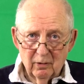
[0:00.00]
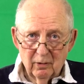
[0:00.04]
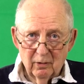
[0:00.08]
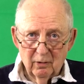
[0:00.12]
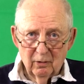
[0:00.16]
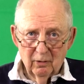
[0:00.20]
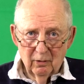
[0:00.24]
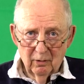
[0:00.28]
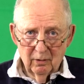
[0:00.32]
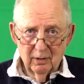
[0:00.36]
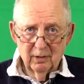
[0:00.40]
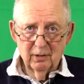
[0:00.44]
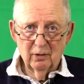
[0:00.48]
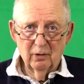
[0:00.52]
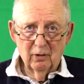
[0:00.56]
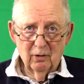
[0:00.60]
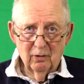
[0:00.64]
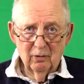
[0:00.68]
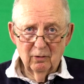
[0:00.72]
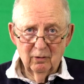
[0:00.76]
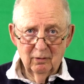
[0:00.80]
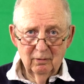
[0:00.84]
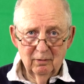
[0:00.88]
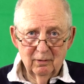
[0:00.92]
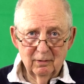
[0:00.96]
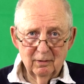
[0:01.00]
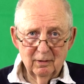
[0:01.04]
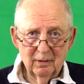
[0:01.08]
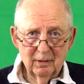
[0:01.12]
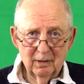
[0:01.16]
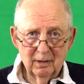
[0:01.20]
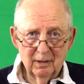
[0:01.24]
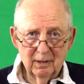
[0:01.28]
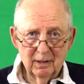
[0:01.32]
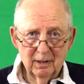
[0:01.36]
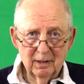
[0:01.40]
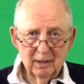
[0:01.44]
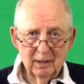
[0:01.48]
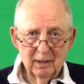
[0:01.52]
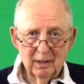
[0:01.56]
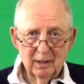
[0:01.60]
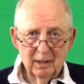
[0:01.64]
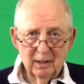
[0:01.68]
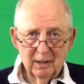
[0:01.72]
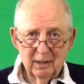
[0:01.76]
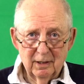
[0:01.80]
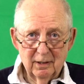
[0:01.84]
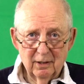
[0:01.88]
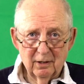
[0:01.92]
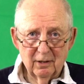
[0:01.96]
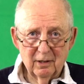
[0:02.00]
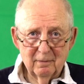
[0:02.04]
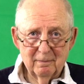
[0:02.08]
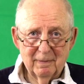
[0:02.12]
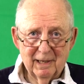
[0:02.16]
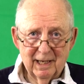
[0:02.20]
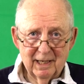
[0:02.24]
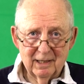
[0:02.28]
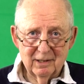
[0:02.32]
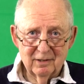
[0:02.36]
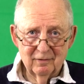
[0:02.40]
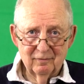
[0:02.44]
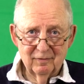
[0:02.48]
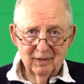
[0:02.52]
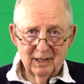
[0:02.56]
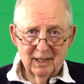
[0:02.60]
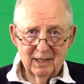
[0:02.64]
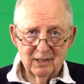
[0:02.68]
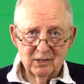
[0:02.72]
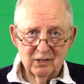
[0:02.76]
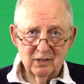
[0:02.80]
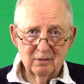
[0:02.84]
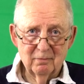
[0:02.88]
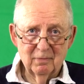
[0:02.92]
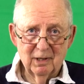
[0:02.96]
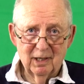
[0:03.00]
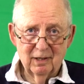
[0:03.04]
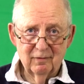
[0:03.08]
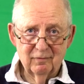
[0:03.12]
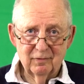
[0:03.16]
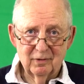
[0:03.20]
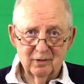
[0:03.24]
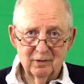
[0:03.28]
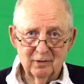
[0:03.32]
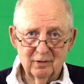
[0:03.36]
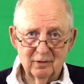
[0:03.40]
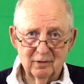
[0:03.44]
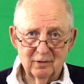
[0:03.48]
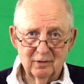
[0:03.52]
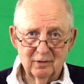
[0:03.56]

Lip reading: All in all, not a bad device in my view.